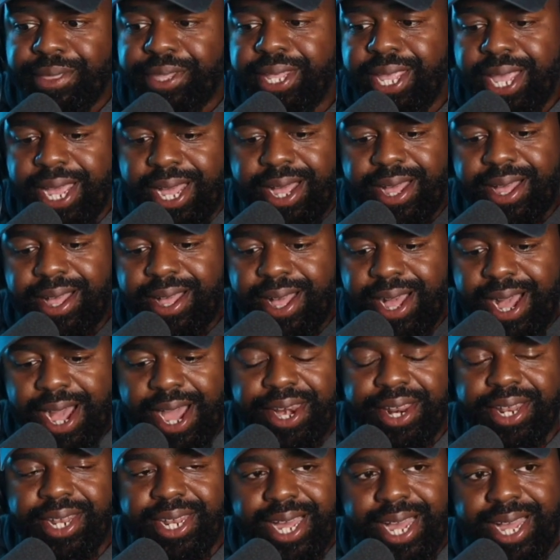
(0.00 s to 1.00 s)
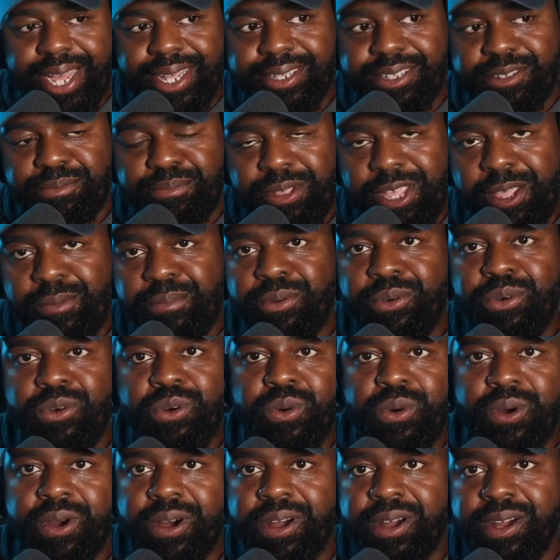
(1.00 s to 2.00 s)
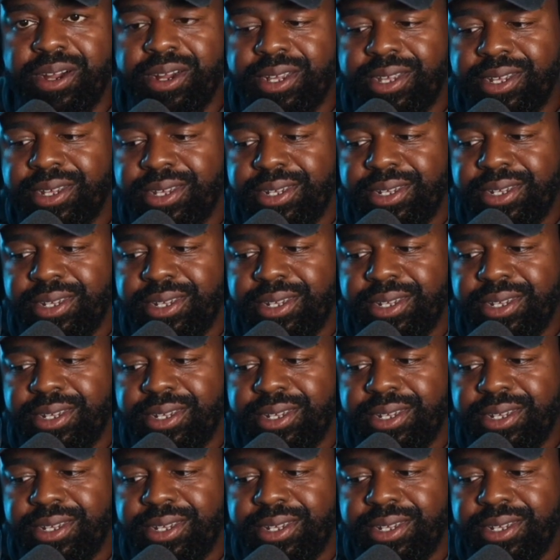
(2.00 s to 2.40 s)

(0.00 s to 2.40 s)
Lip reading: Y'all idolize people who are